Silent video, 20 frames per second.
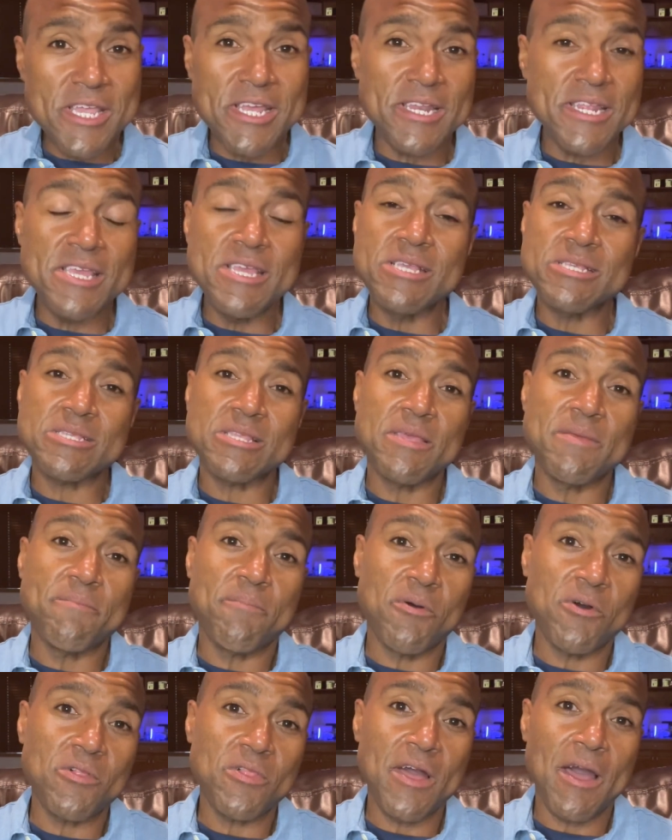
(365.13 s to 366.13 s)
could easily
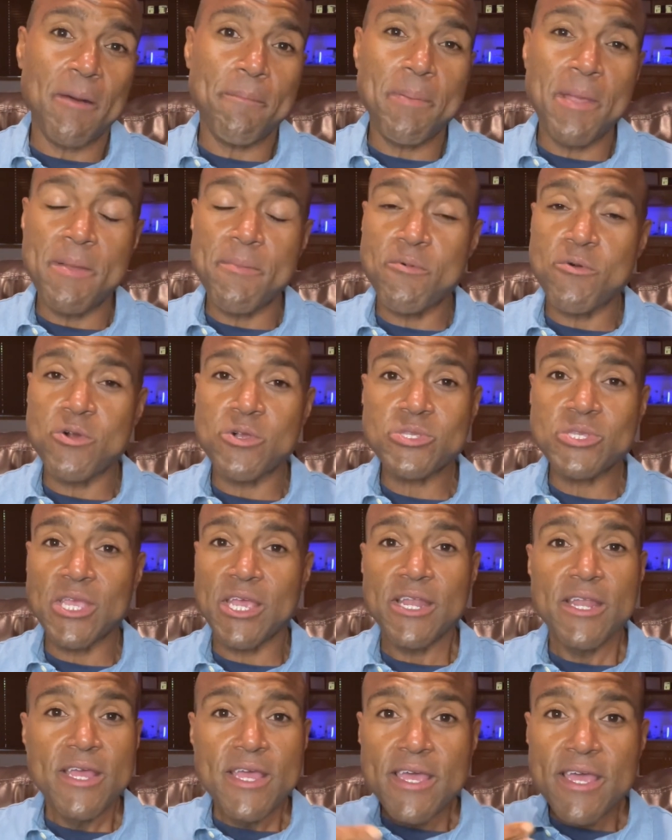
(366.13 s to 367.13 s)
pull out paperwork
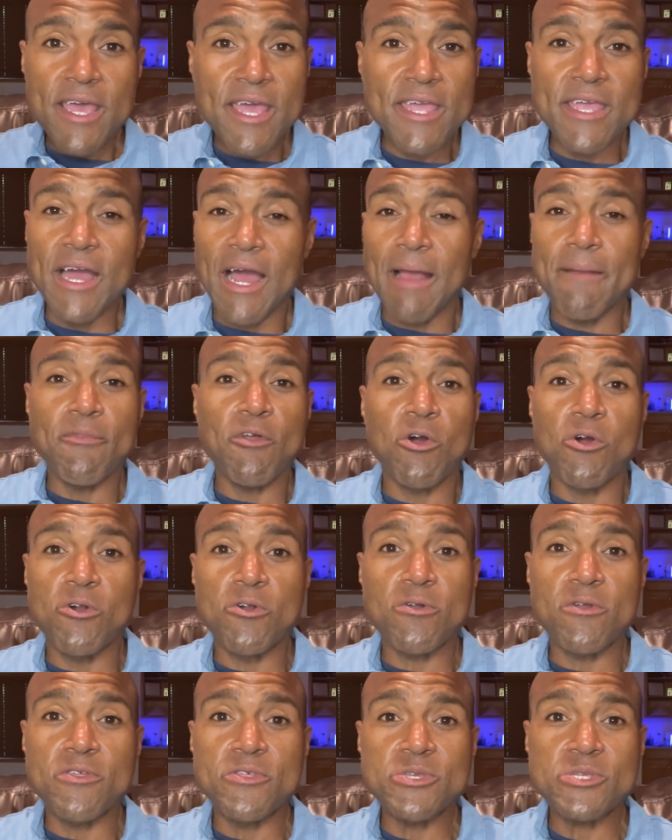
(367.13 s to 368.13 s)
saying, hey, I'm the
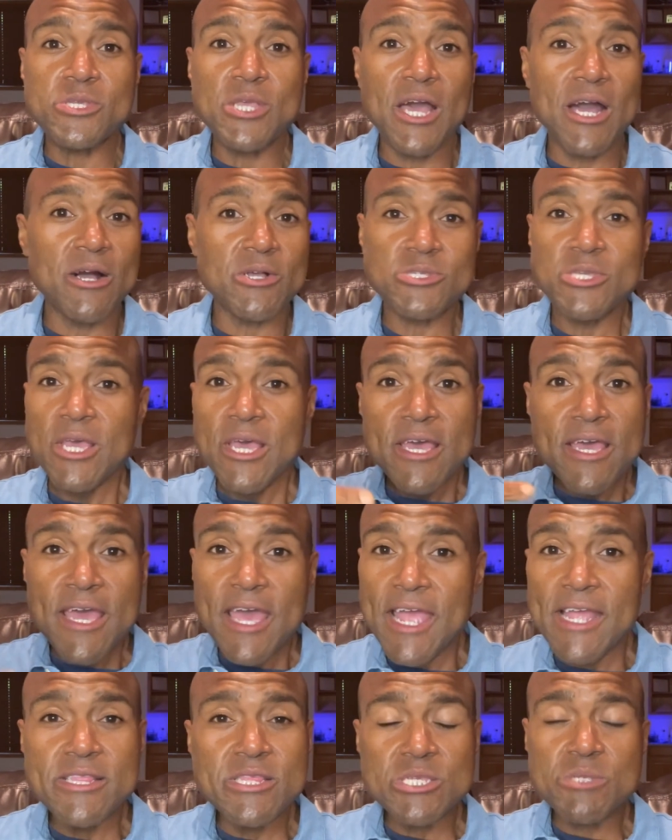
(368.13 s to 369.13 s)
owner of this house.
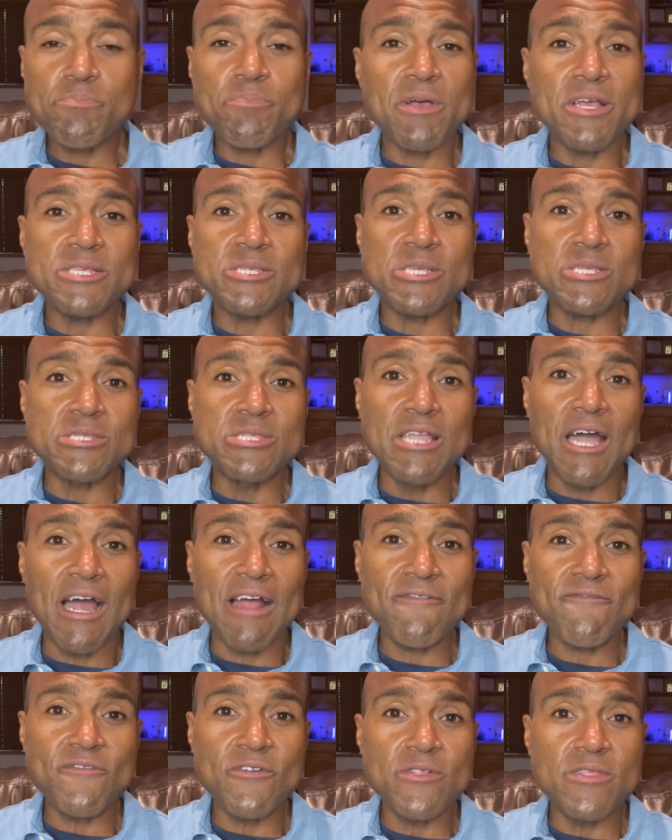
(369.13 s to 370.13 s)
Hey, this place is
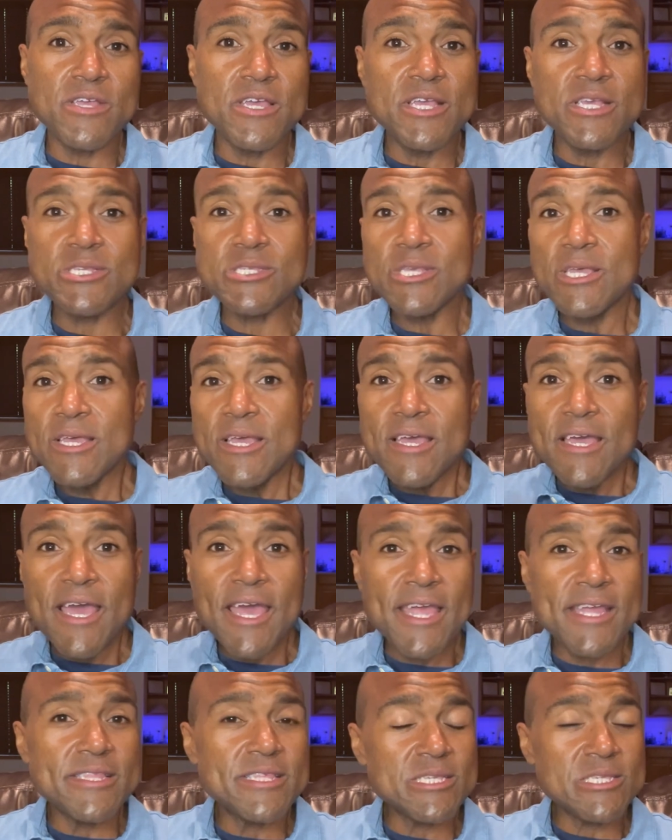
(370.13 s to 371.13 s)
not for lease.
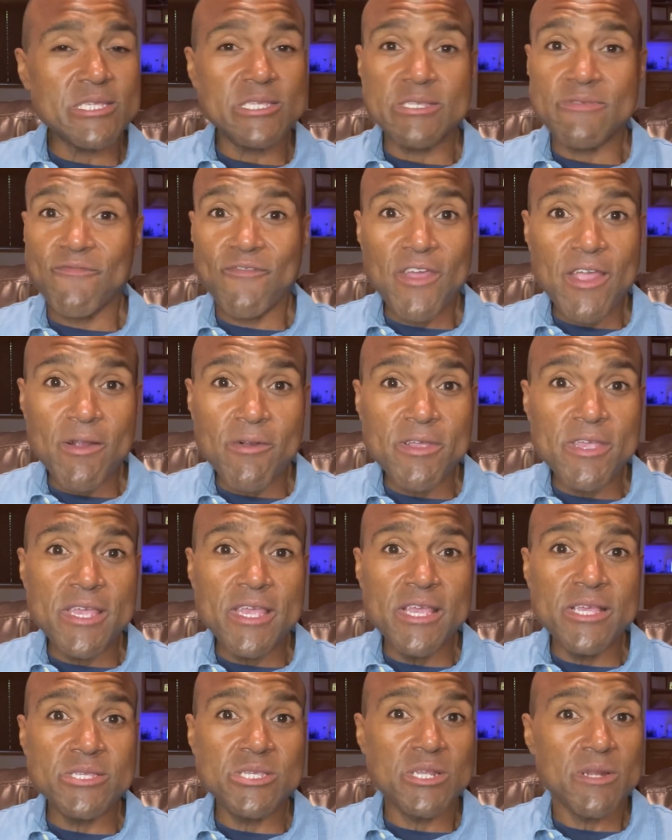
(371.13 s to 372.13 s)
Hey, this is very
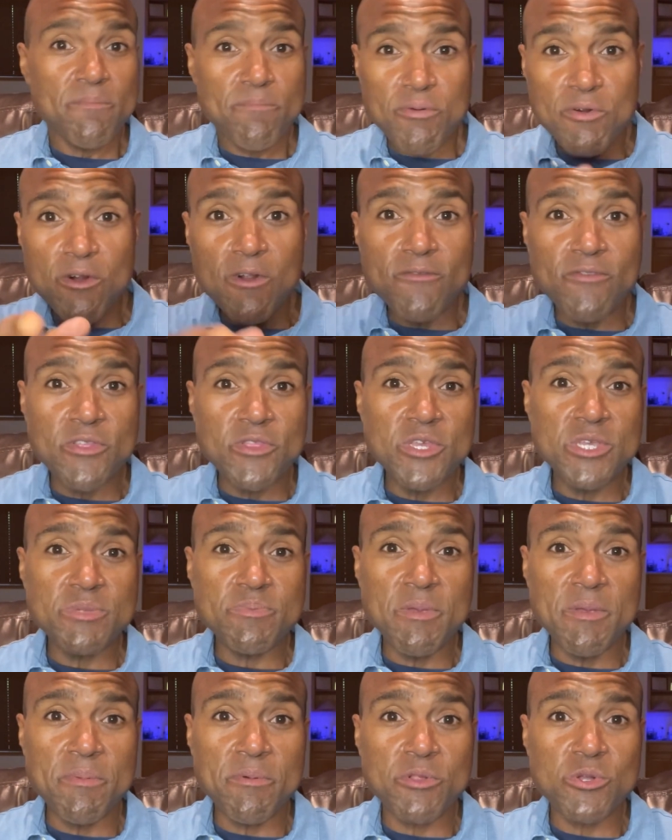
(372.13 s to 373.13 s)
easy to prove that these
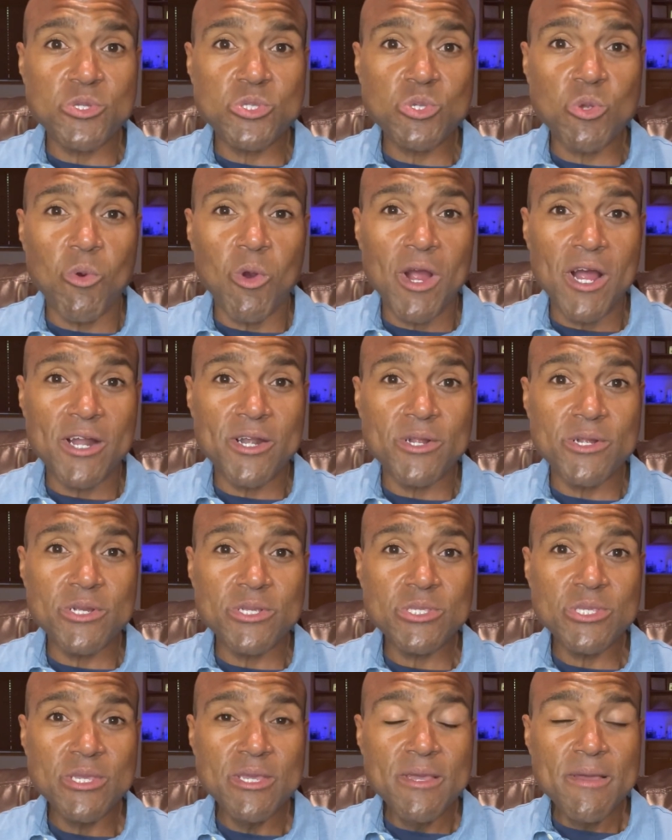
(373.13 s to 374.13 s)
people are
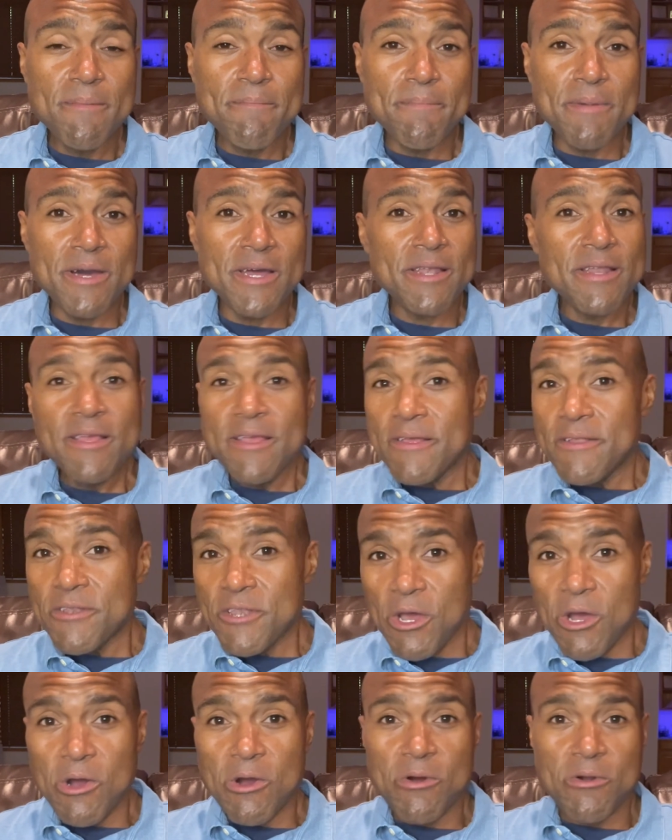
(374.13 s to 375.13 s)
squatters. But
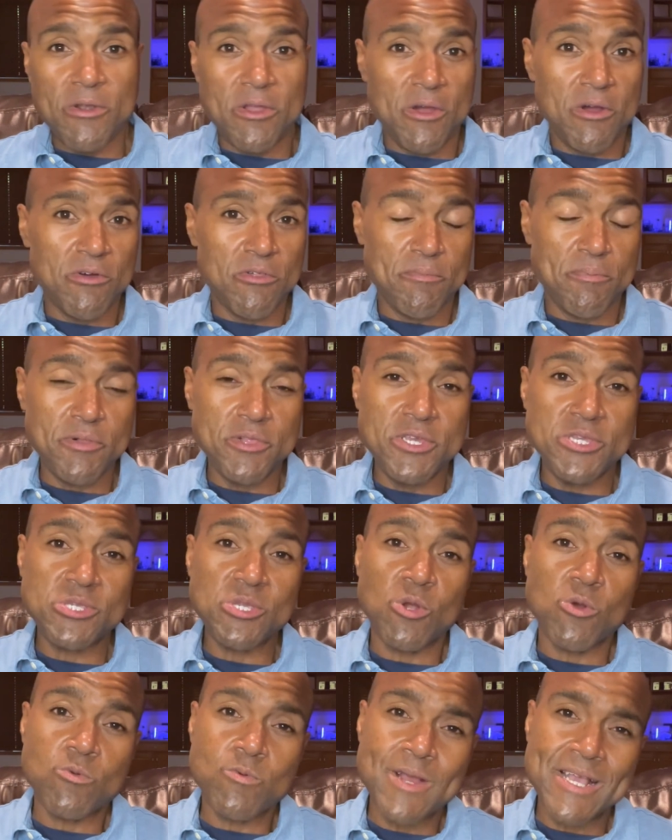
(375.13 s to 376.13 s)
no, the police
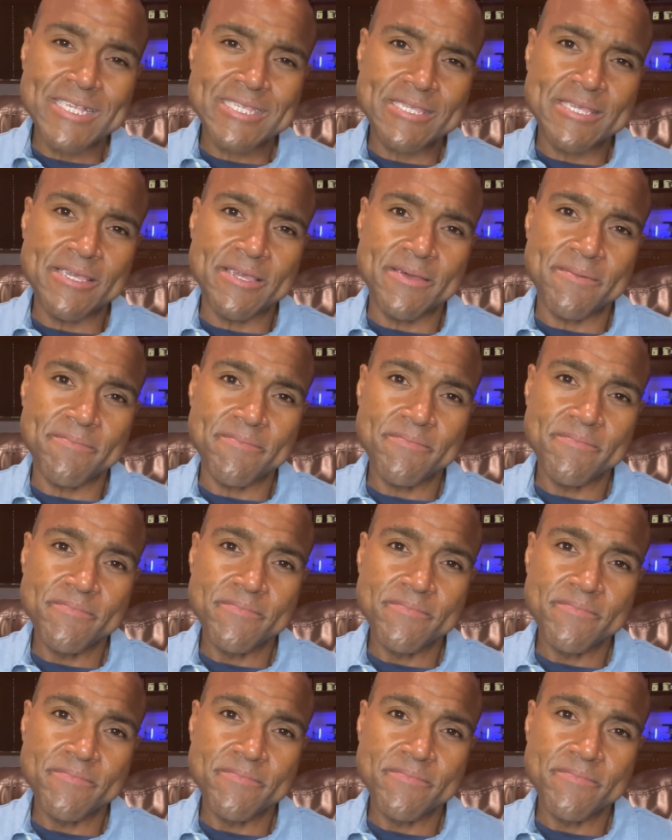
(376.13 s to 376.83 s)
arrest him.